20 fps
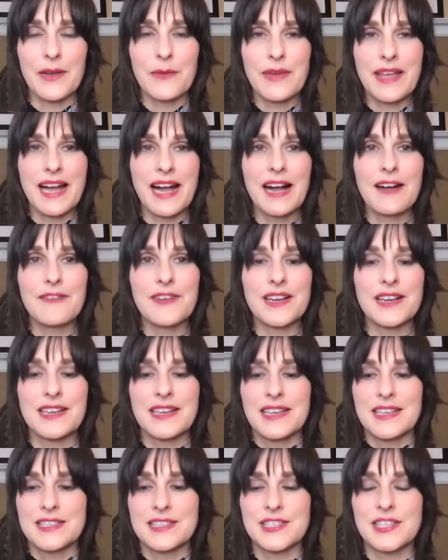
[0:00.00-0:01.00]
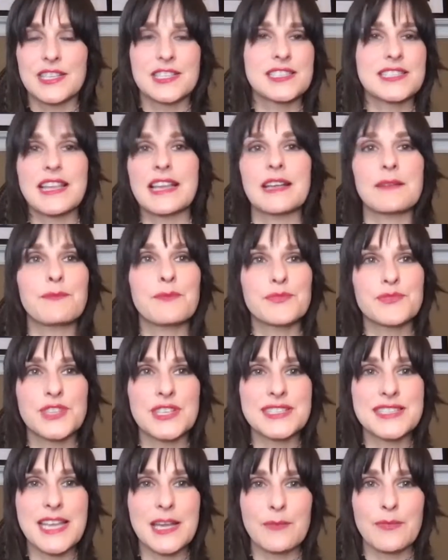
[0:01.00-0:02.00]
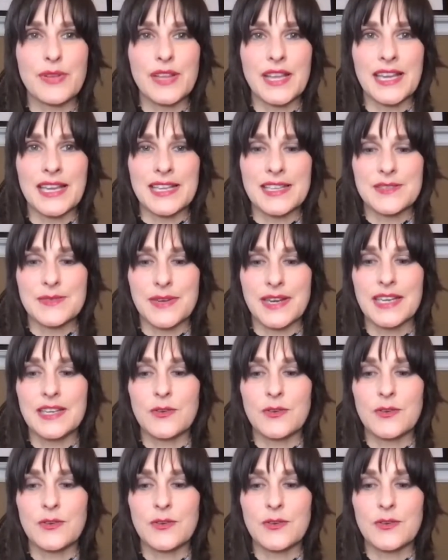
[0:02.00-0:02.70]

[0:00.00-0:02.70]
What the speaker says: We have a just like planes, right?